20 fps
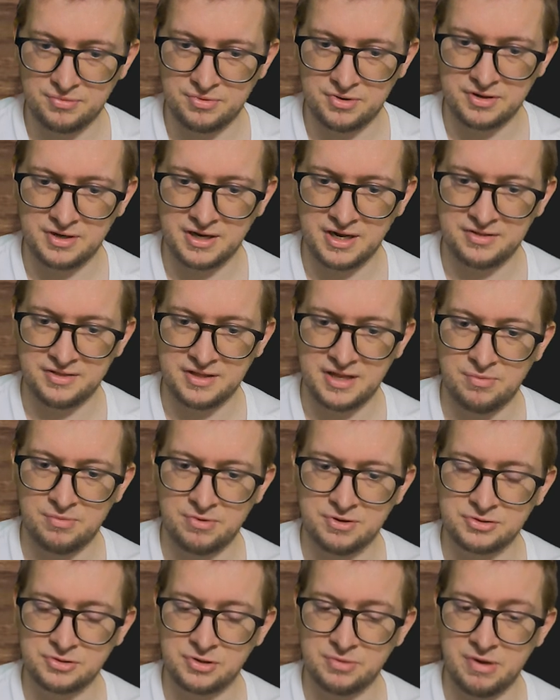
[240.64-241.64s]
one, and that
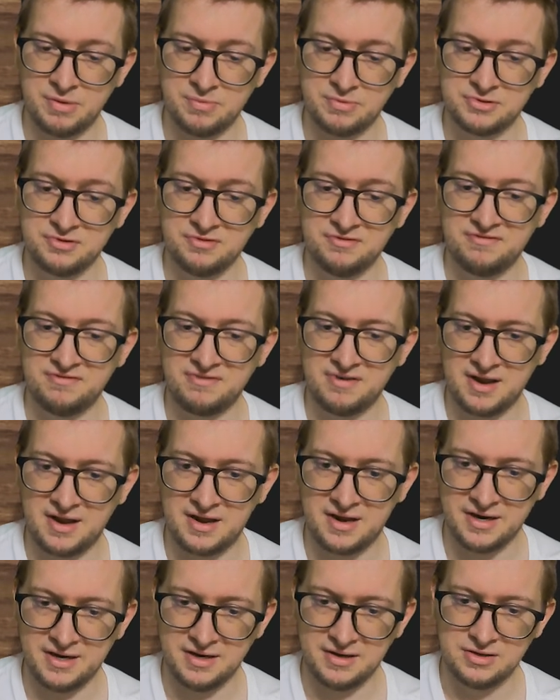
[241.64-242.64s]
one is going to be able to
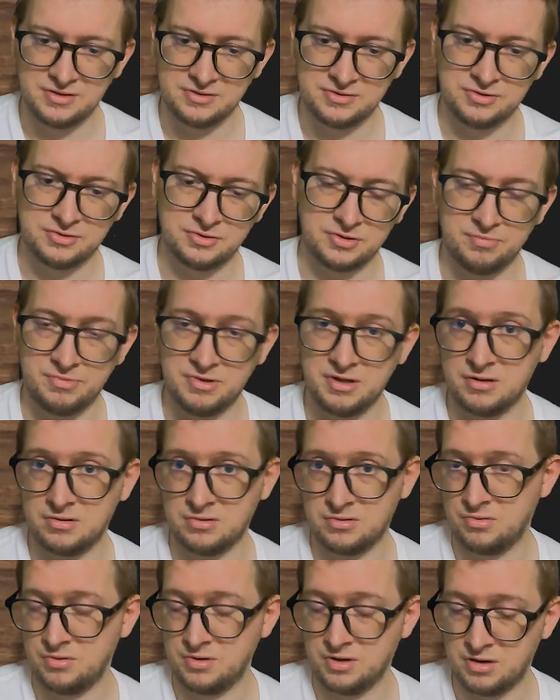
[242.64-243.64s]
fly. So he's going to be
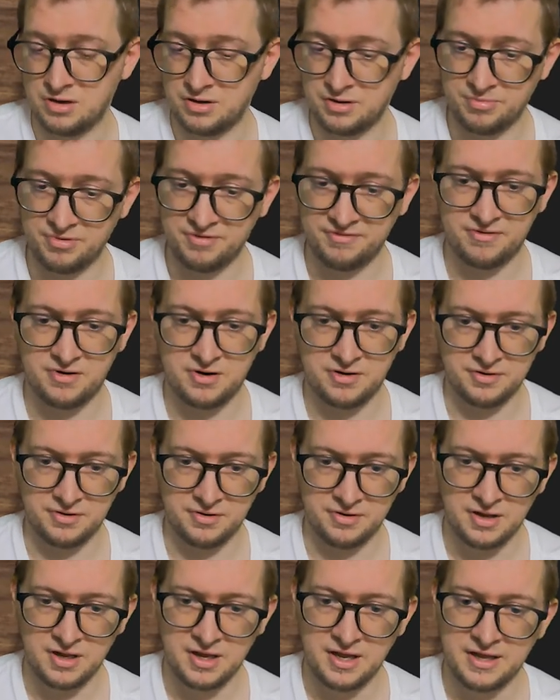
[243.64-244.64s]
going a little bit farther.
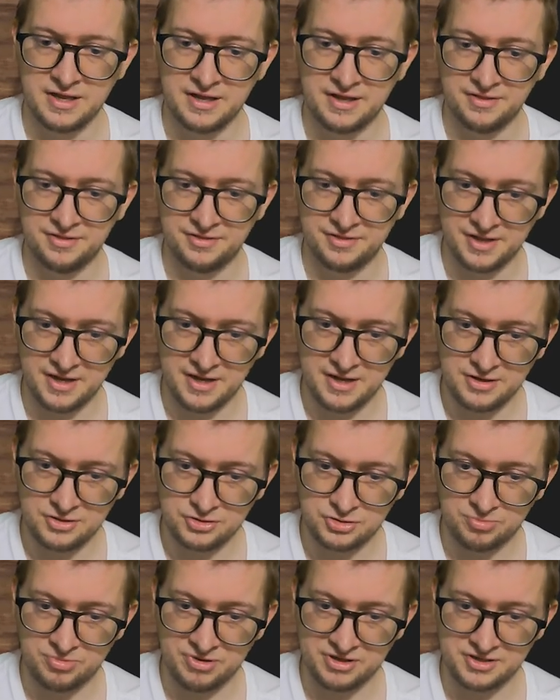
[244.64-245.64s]
Then he's
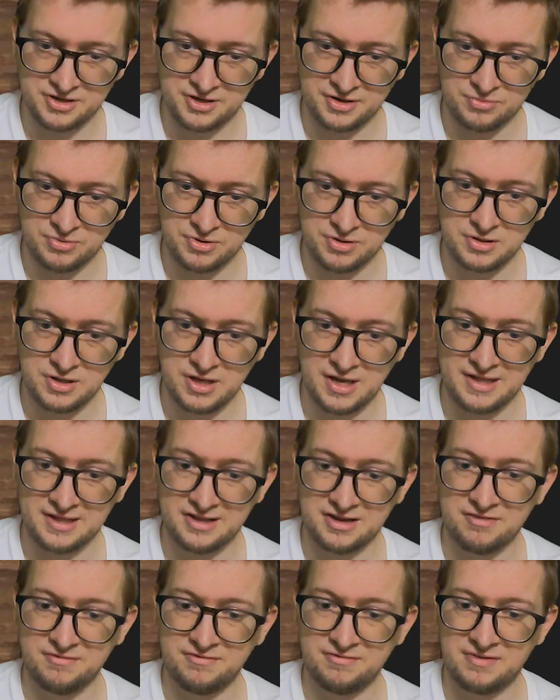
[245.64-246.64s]
going to place another one, and
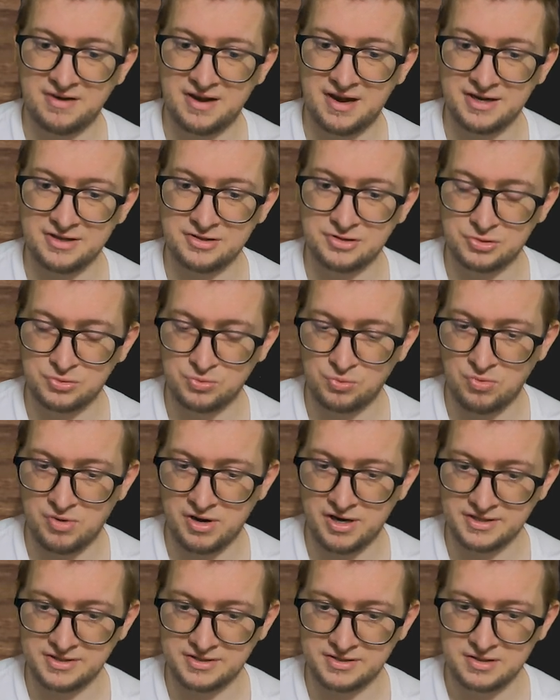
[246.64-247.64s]
it can fly
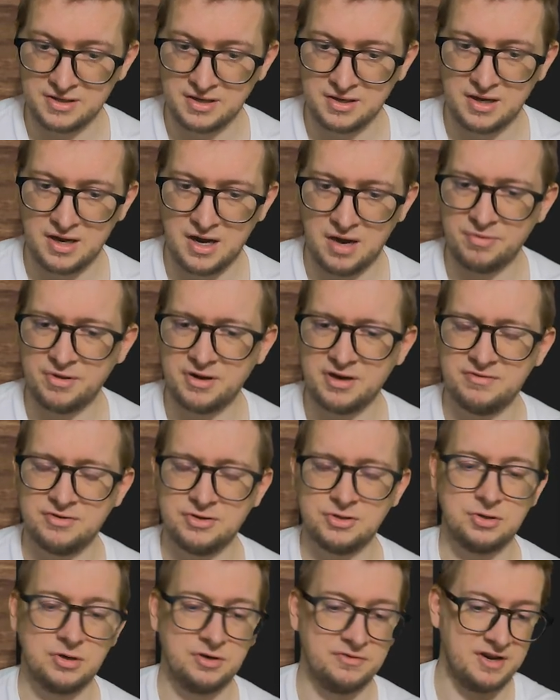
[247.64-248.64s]
twice. I'm not even
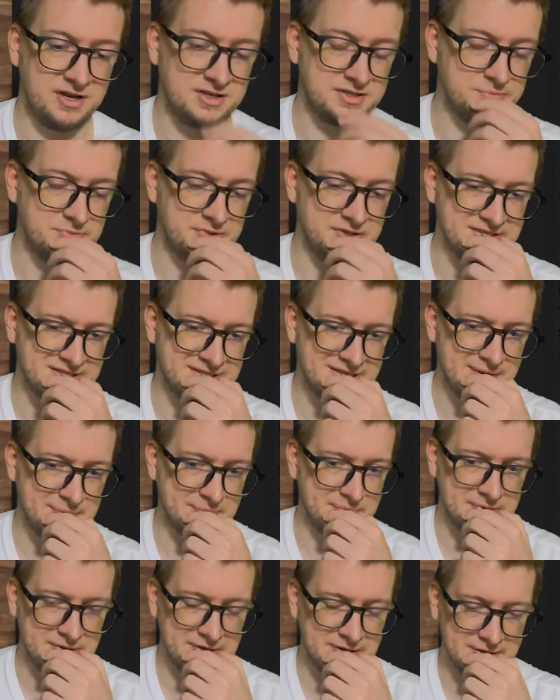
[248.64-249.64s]
sure if it has to be the
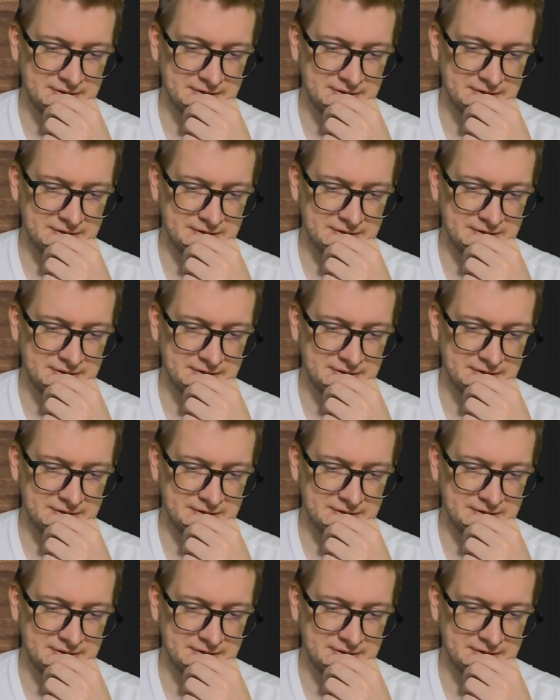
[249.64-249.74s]
same